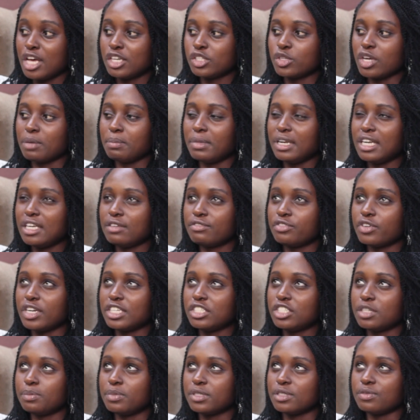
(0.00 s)
So I believe
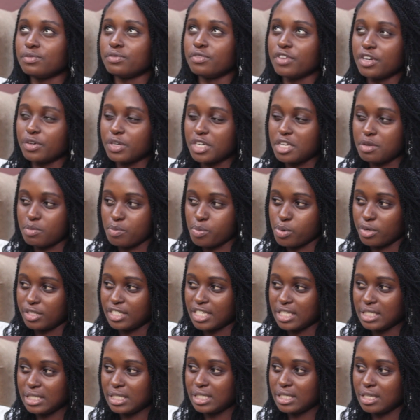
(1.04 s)
friendship is very
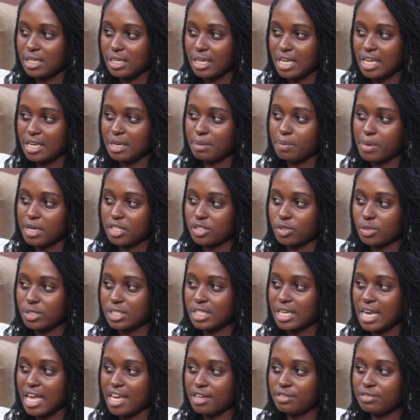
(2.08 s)
important in any
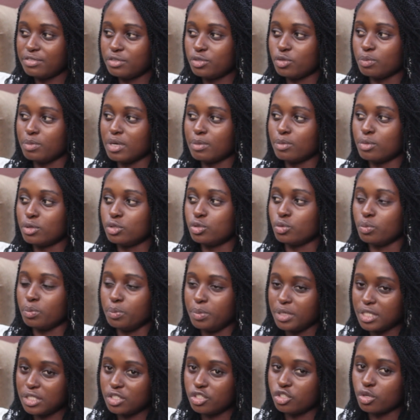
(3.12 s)
person's life, to be able to
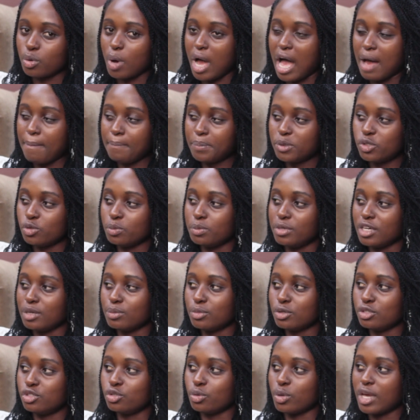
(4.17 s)
build you up, to be
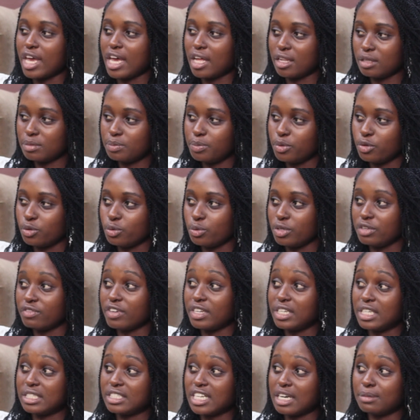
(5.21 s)
able to help you
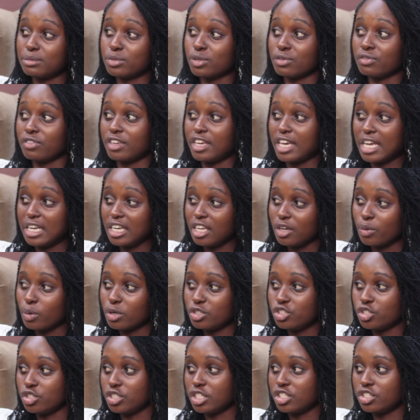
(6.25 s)
even in terms of gaining
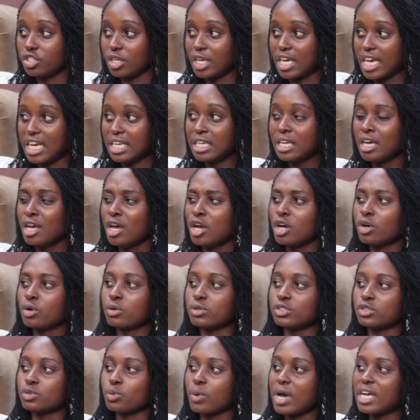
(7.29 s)
what you need to gain,
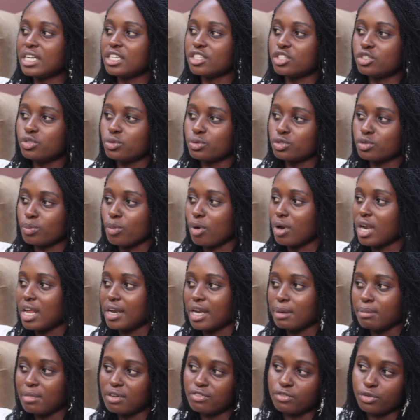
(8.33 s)
because one is too small a
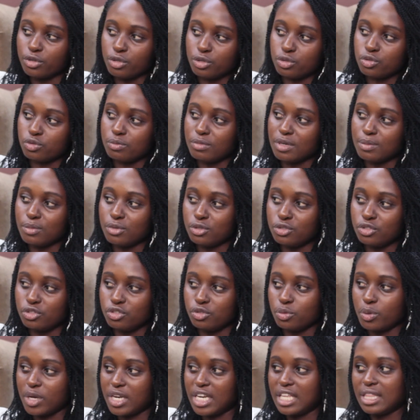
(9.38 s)
number for you to be able to
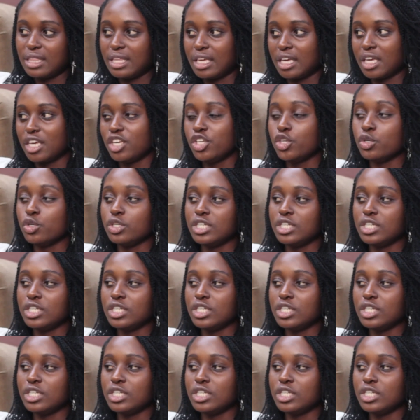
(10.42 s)
do anything. Exactly.